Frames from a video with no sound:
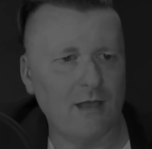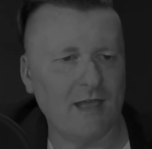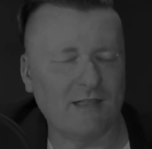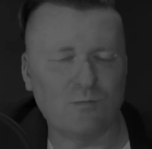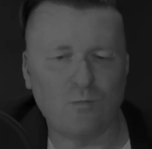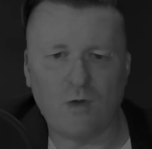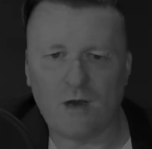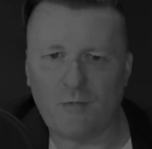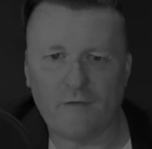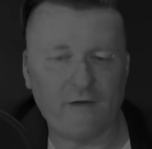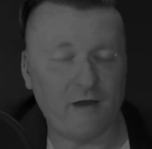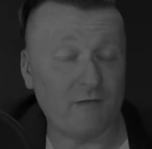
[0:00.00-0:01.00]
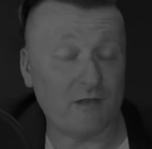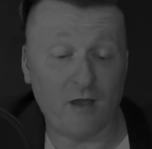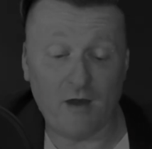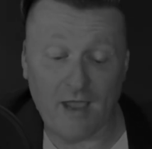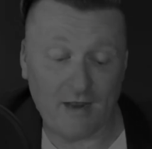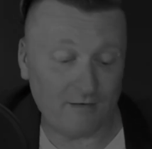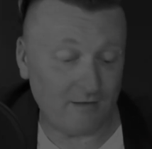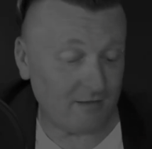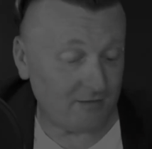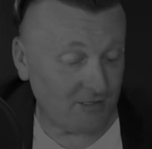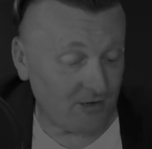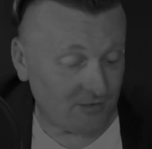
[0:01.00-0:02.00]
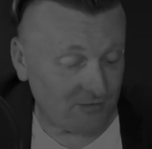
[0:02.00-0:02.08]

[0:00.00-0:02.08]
It's one of my favorite. And you know,